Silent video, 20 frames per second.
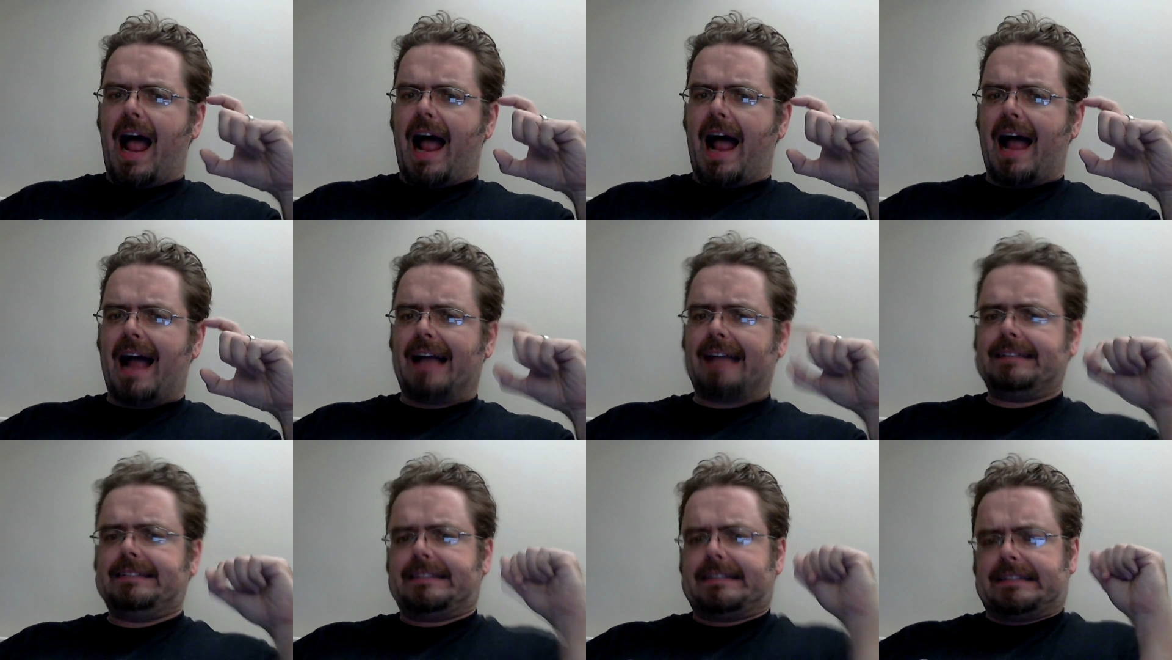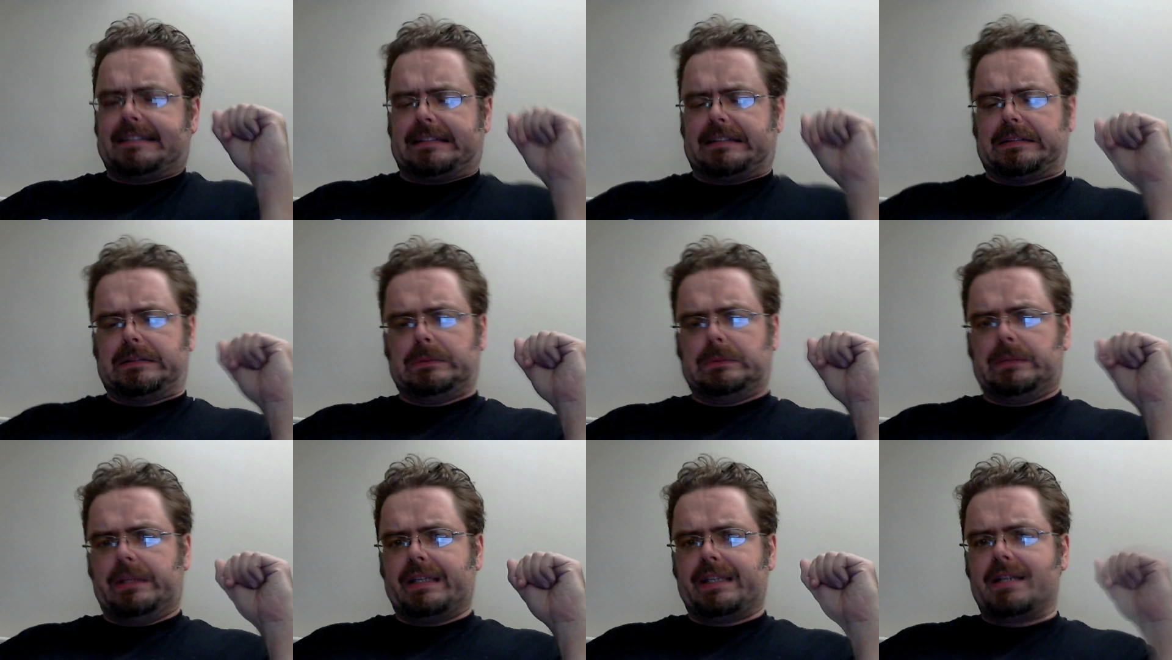and
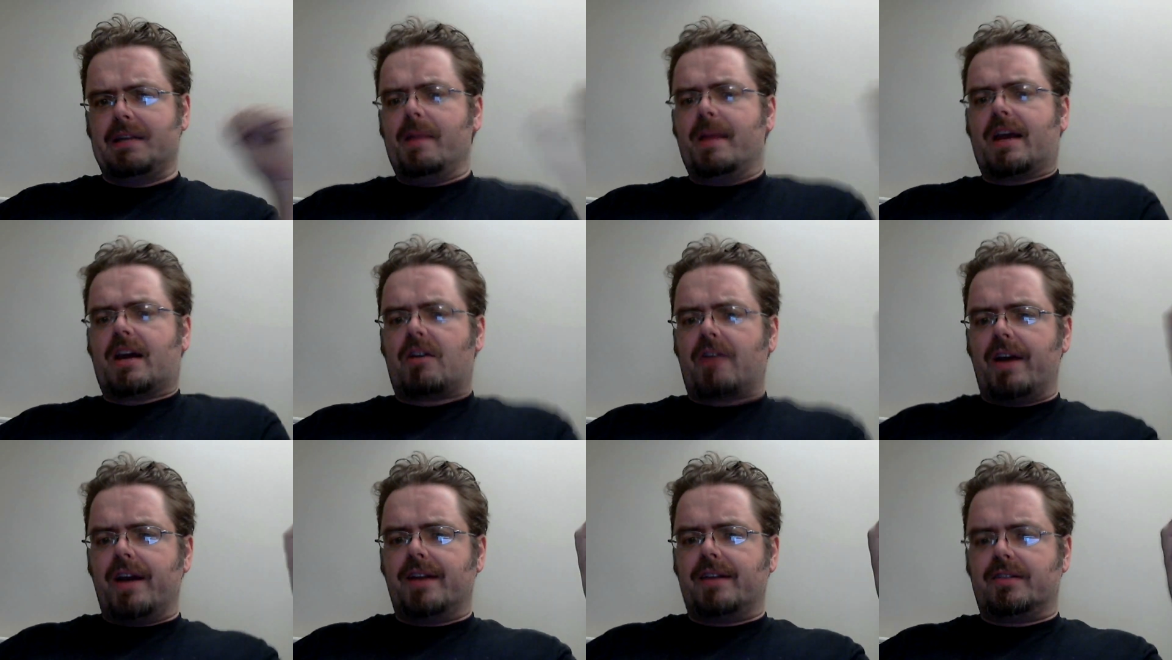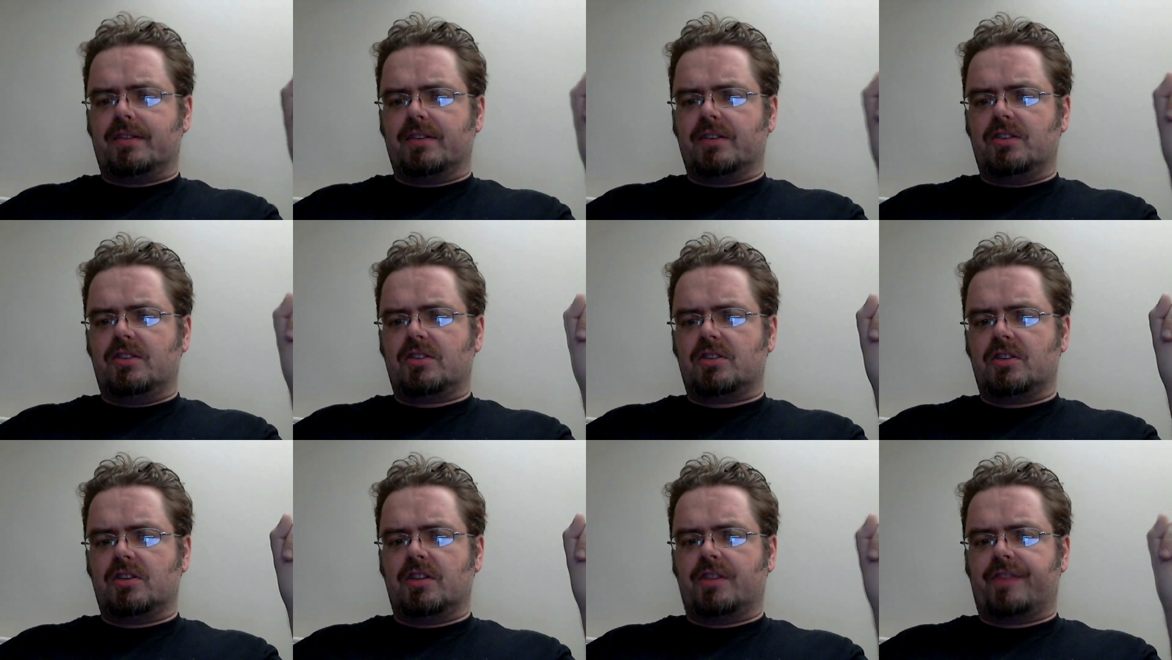well, they seem to be credited
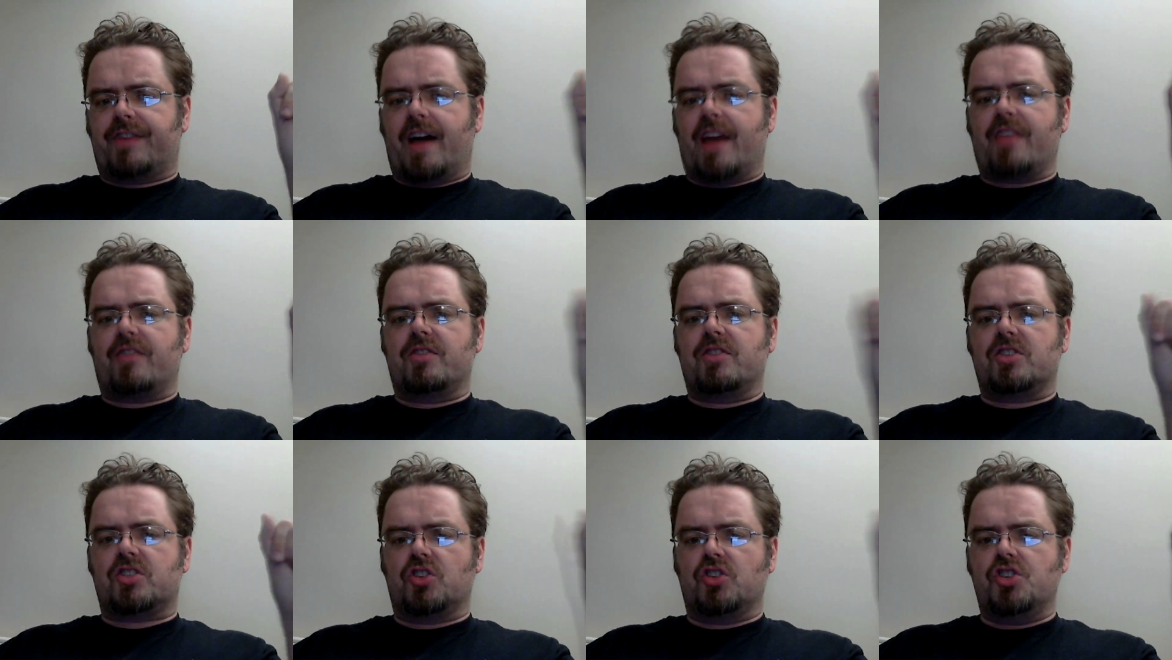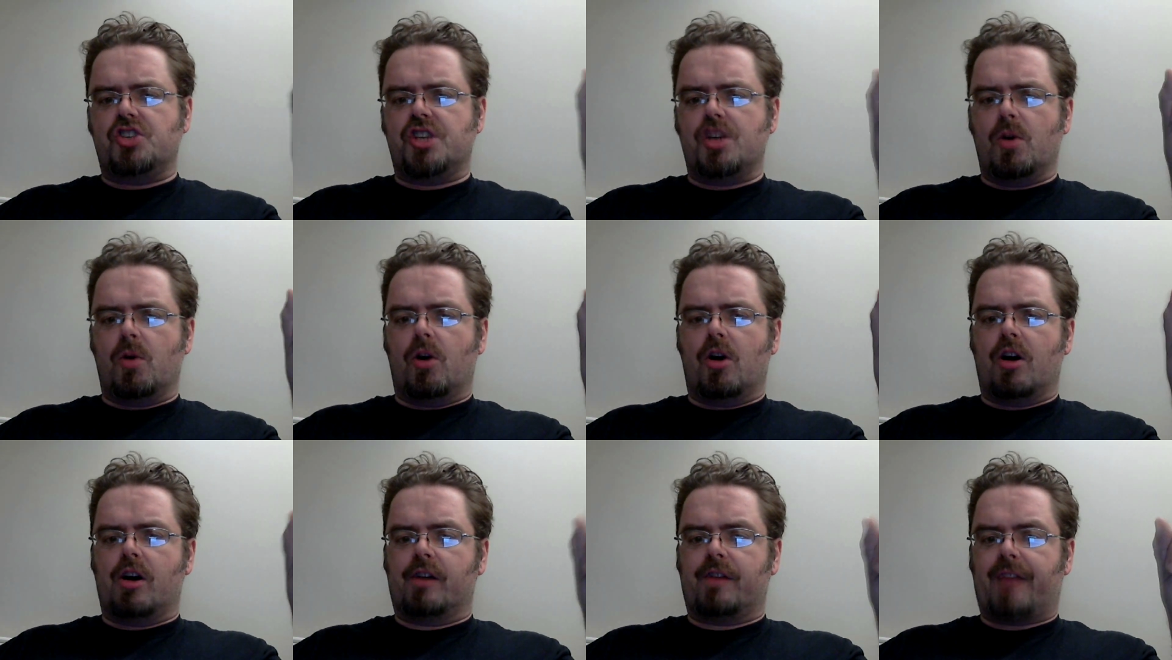to the father and son
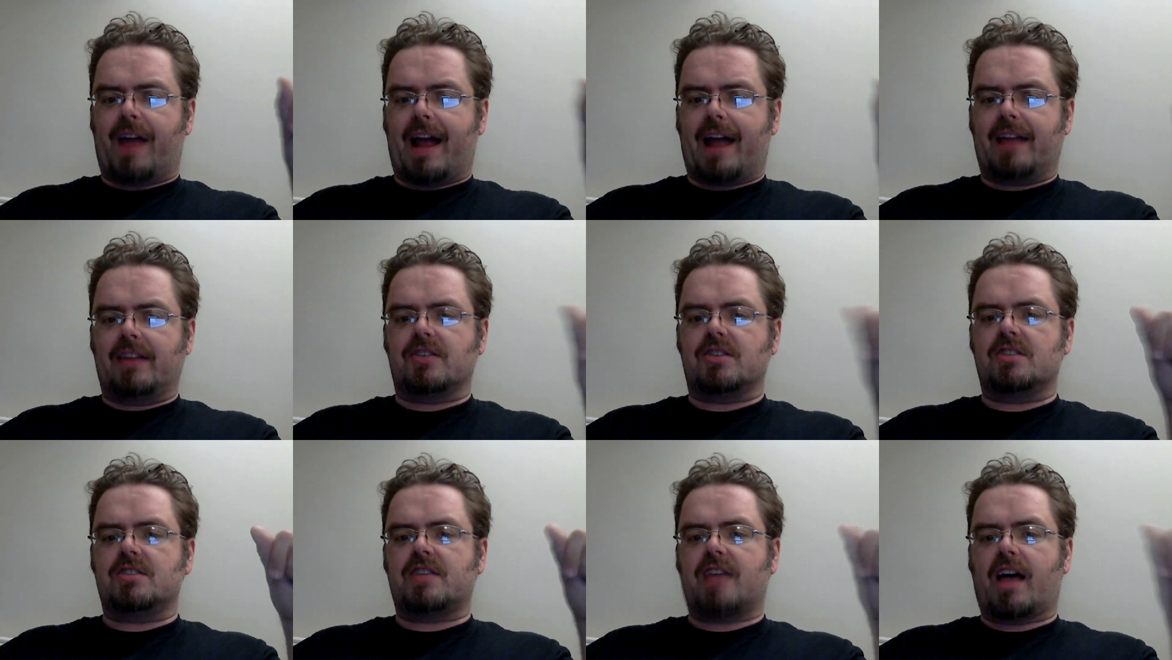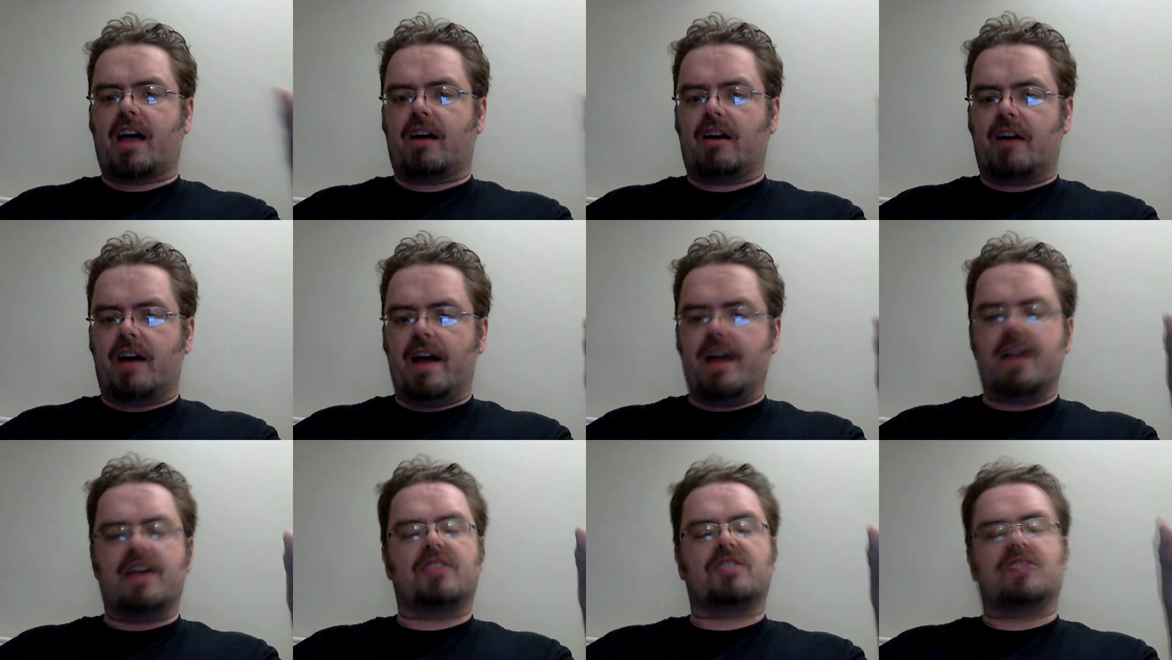duo of Hans and
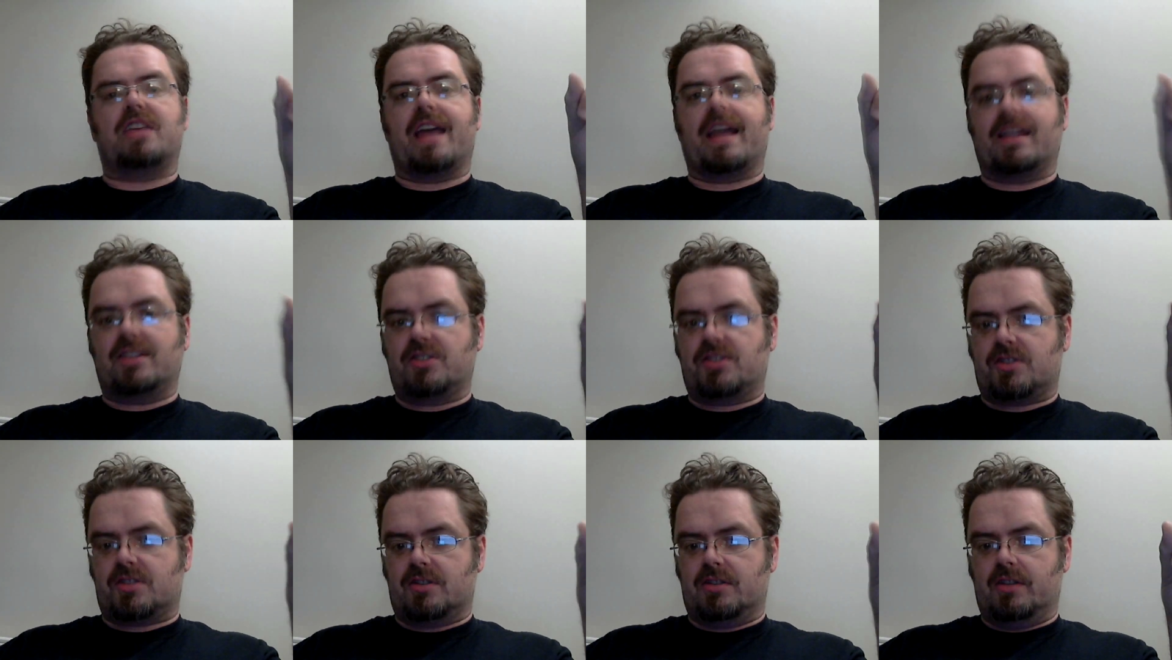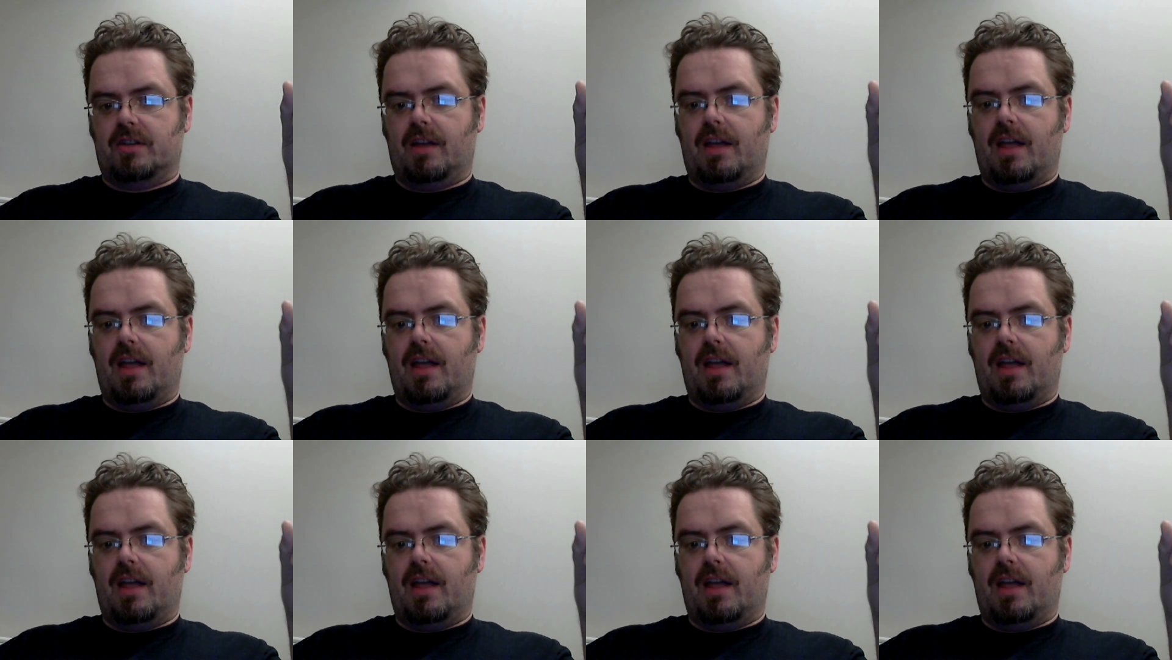Zacharias Janssen